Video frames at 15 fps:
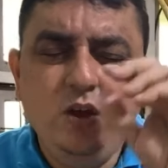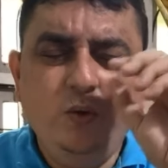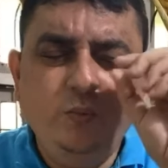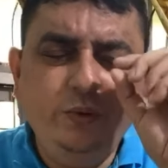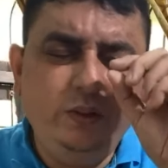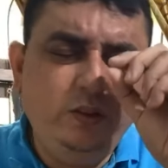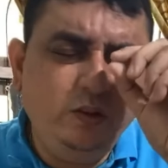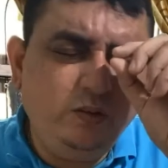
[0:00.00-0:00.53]

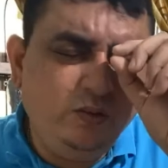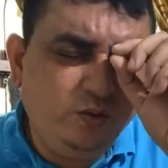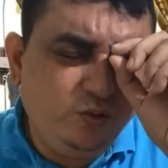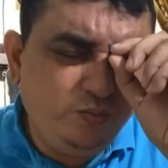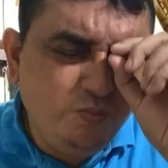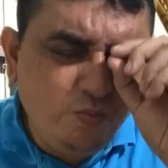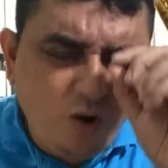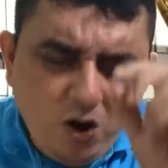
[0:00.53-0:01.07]
with the
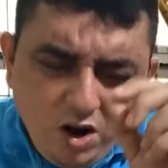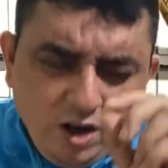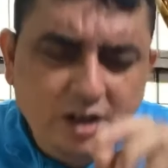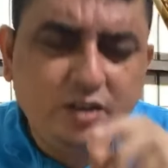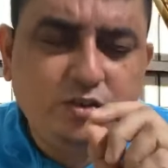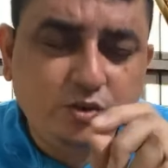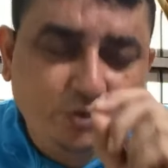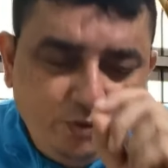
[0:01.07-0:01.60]

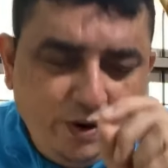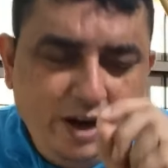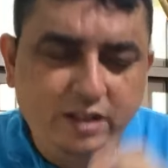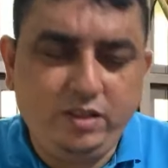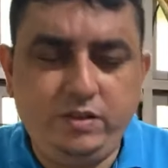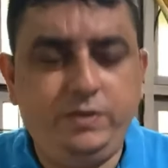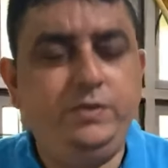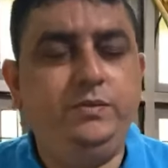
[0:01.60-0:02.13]
smallest
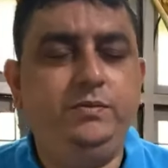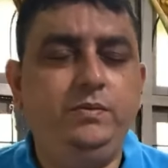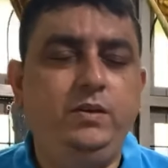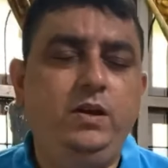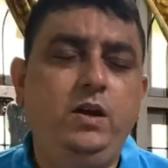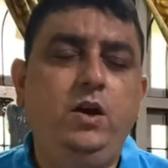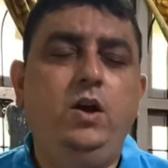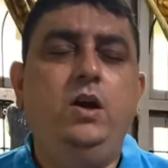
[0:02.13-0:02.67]

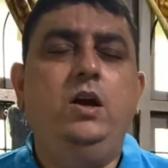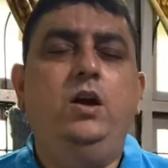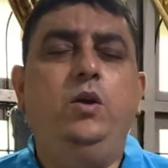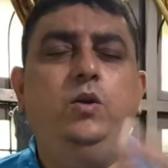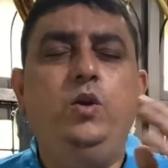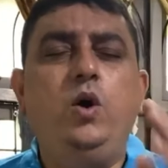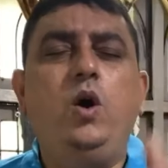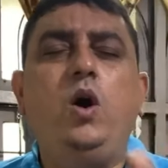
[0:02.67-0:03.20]
faith,
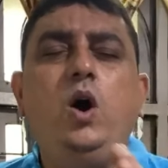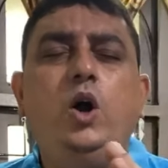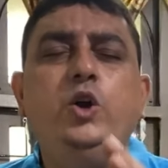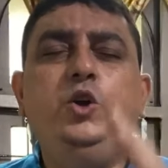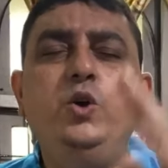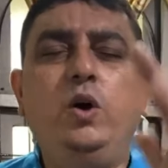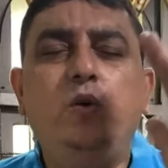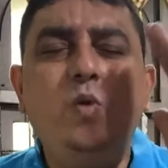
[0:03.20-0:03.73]
Lord,
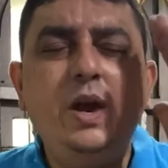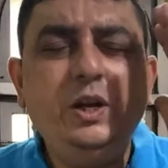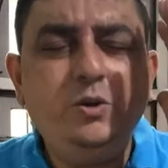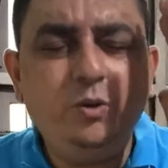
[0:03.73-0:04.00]
you are going to